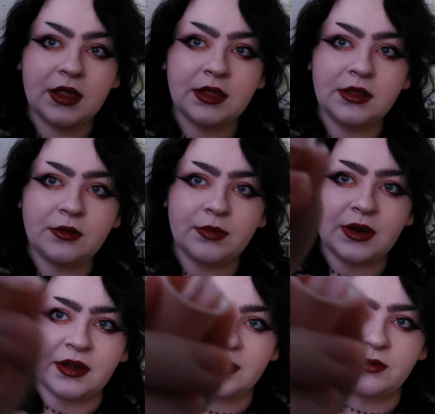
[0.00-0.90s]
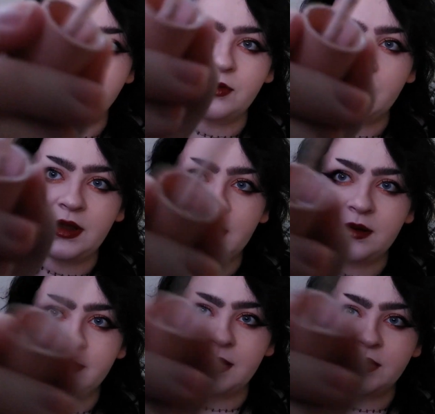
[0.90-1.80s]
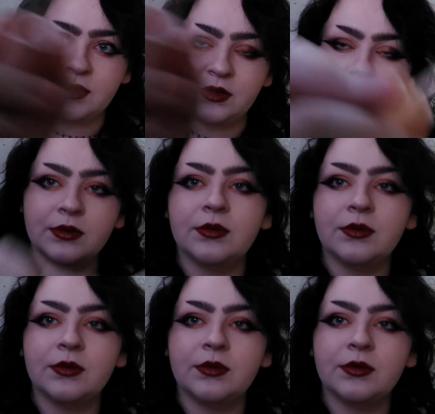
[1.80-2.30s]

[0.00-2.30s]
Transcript: a little bit on the forehead up there too.